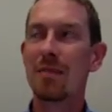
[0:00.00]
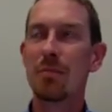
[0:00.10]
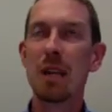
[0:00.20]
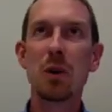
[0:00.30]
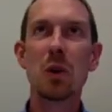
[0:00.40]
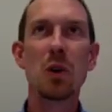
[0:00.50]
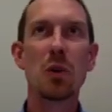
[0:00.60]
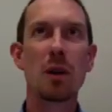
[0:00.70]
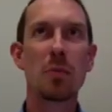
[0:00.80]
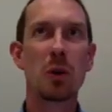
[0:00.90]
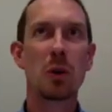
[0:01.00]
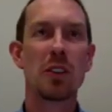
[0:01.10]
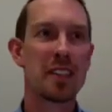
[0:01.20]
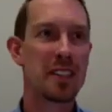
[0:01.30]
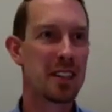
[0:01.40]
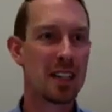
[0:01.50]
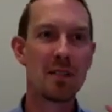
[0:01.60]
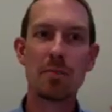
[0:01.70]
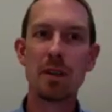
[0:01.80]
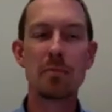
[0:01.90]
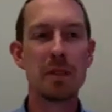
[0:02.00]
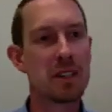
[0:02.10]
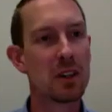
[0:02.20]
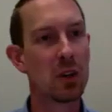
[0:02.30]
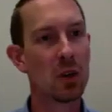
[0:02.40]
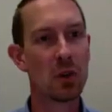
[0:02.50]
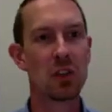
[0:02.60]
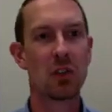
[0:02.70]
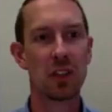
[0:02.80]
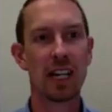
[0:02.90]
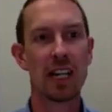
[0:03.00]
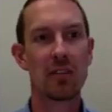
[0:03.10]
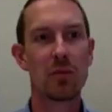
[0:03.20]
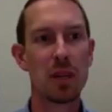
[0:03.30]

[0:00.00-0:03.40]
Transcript: people who report this commitment to goals for life,